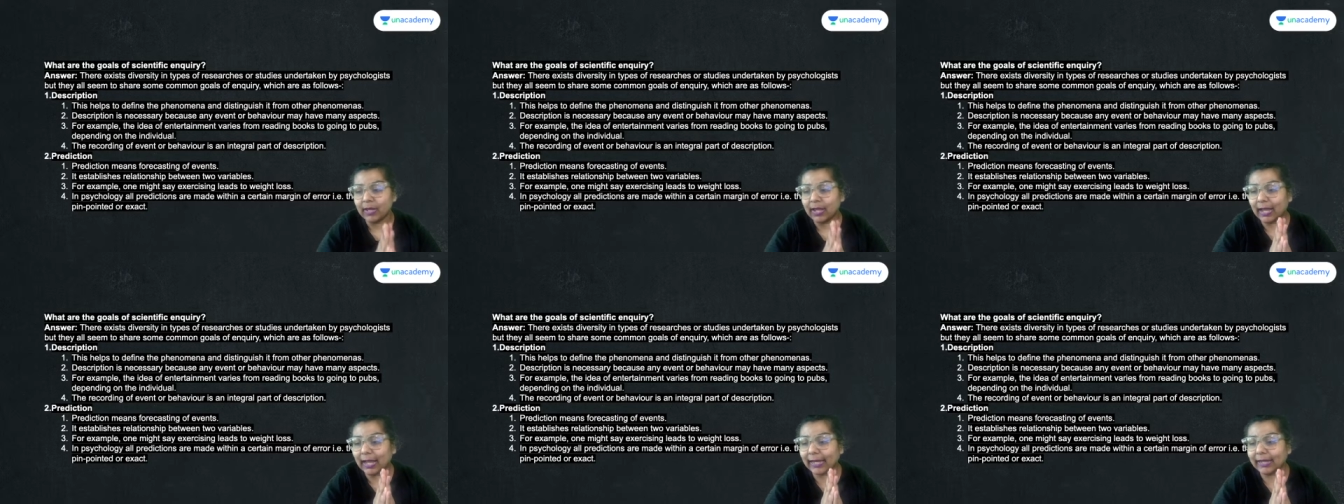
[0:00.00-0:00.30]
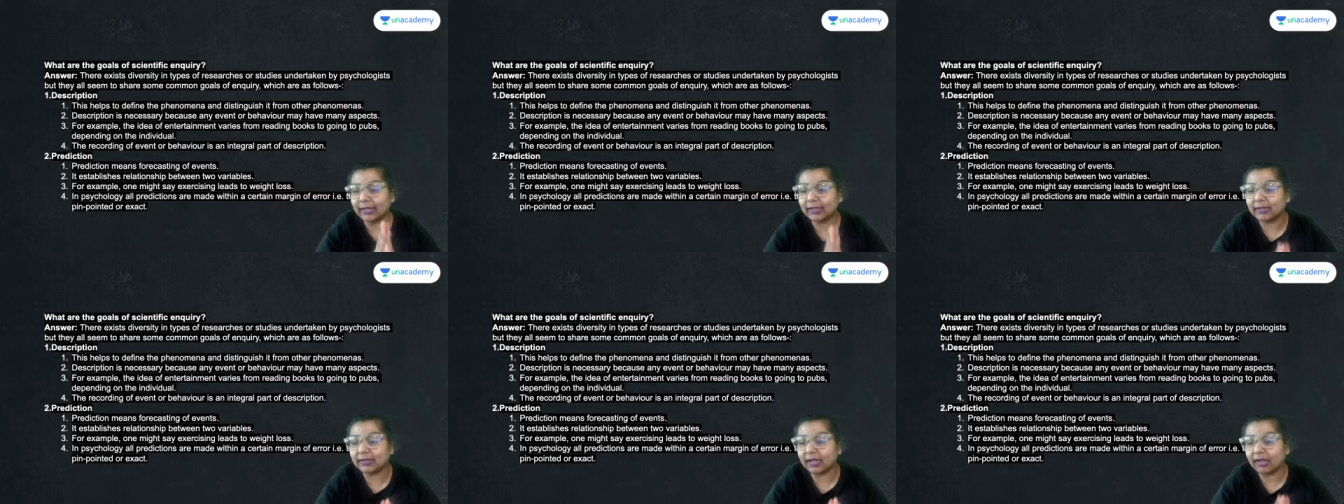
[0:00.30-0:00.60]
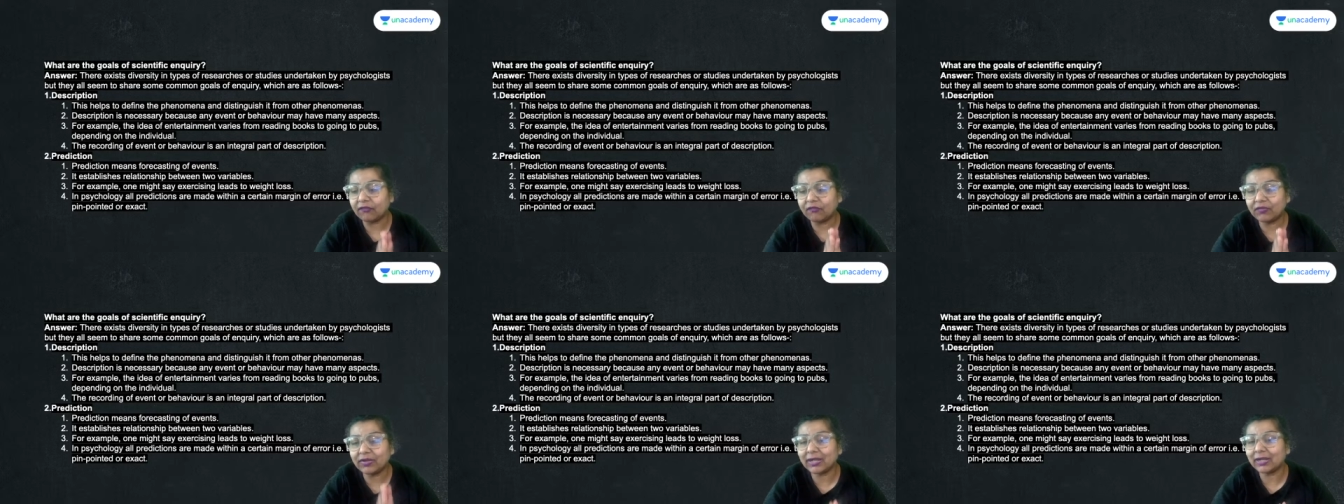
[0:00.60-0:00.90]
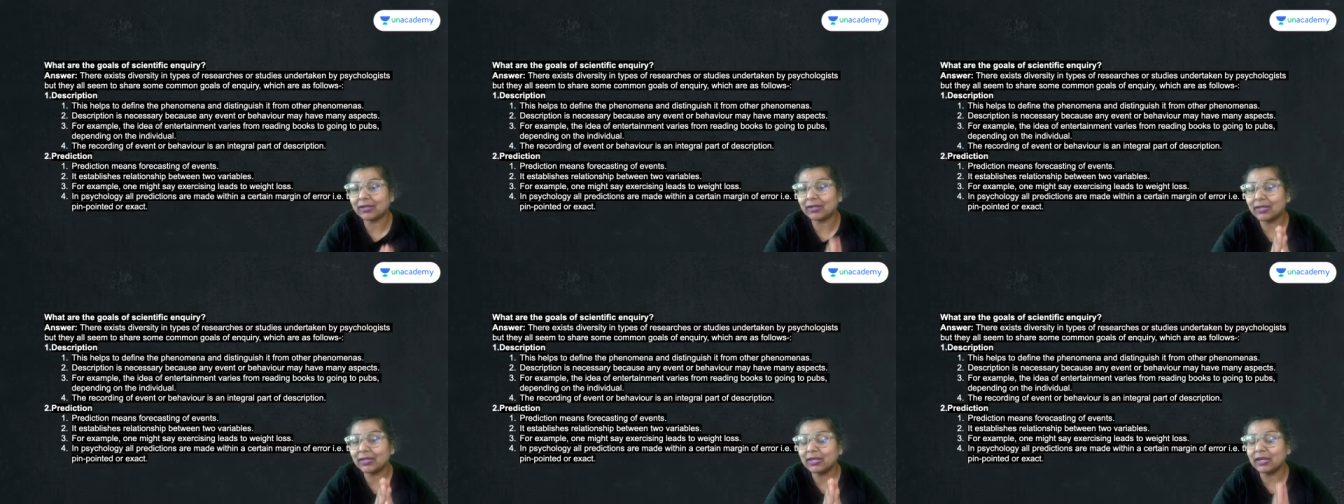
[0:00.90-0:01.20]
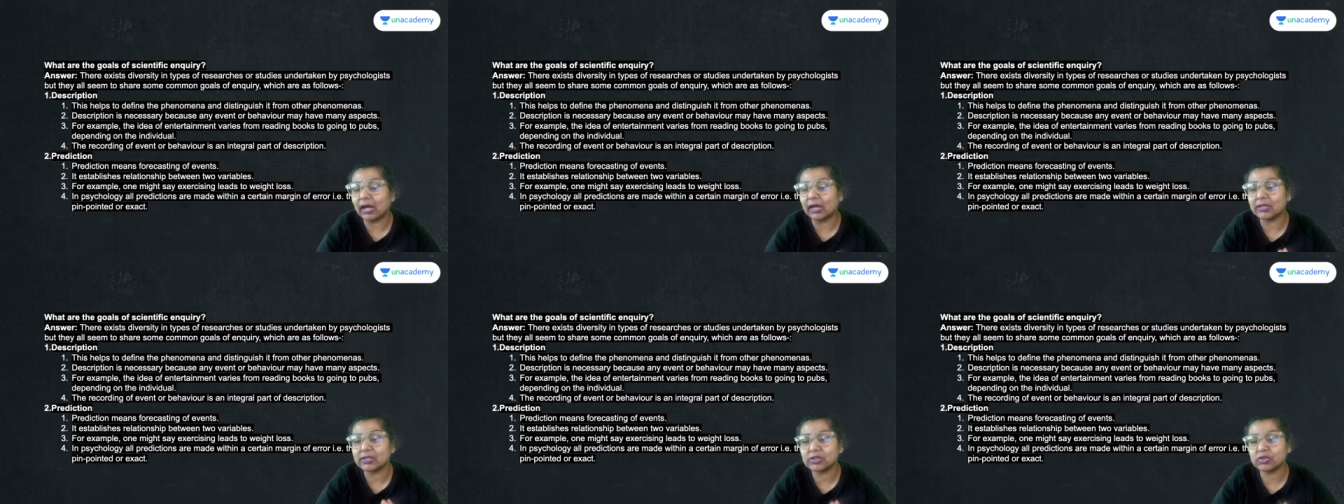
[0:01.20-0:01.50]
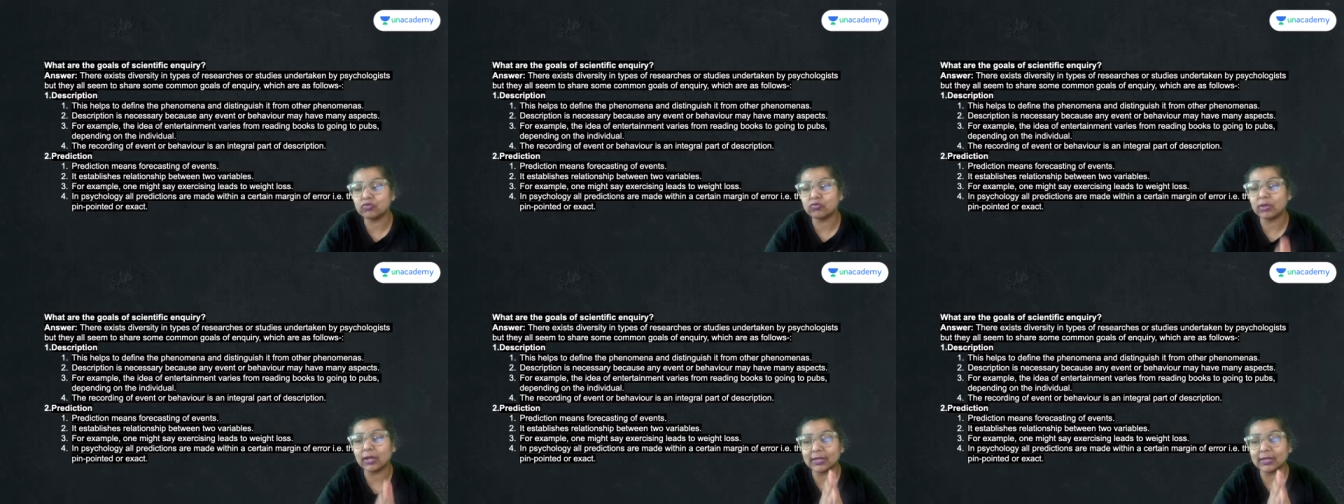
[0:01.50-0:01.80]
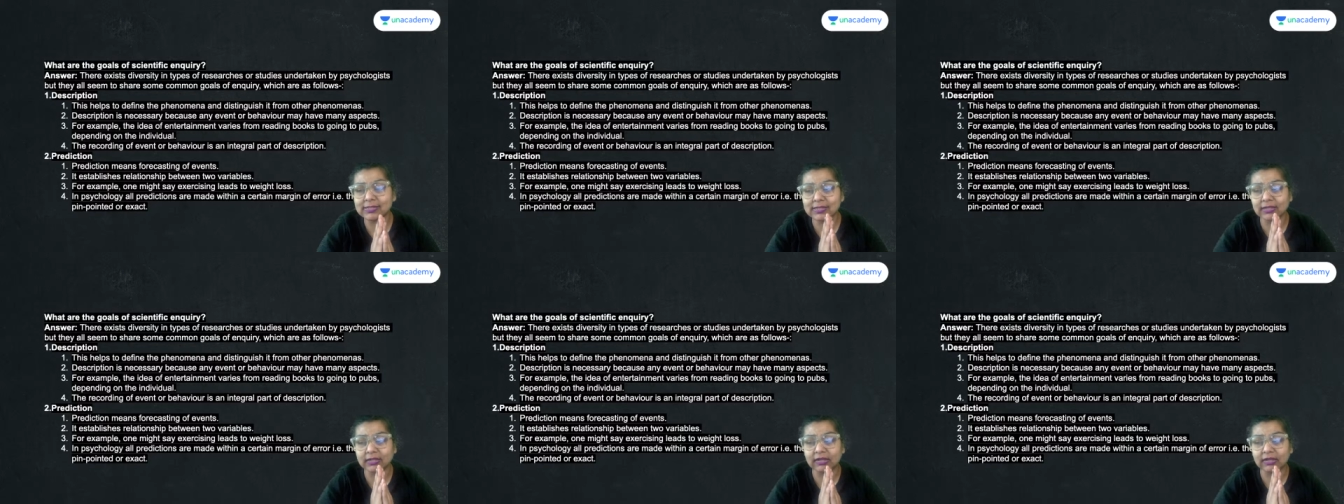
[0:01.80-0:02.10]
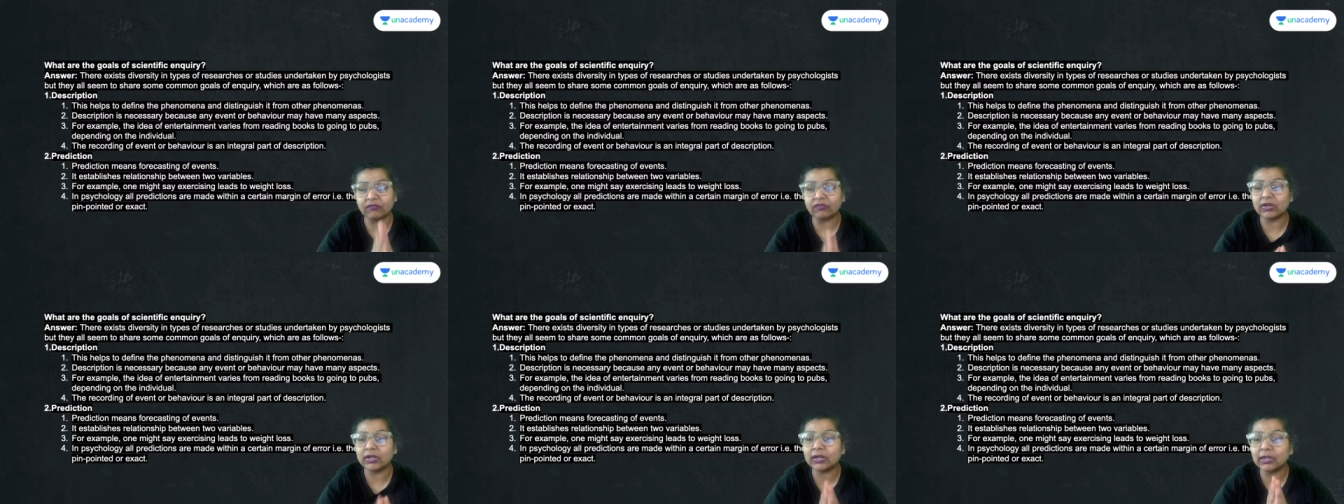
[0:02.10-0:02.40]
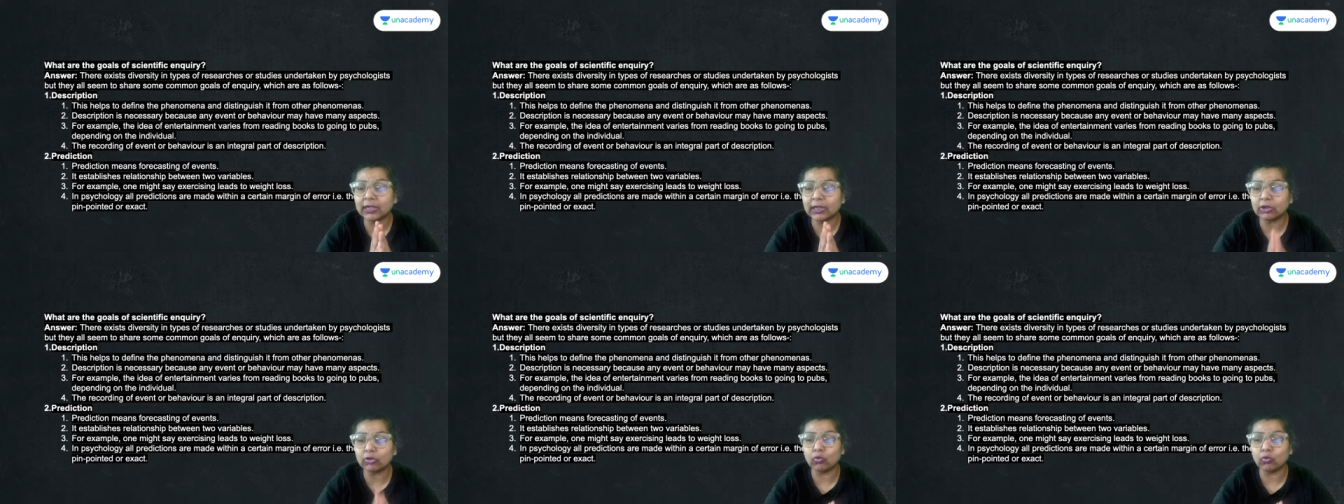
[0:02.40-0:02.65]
I definitely asked you guys and definitely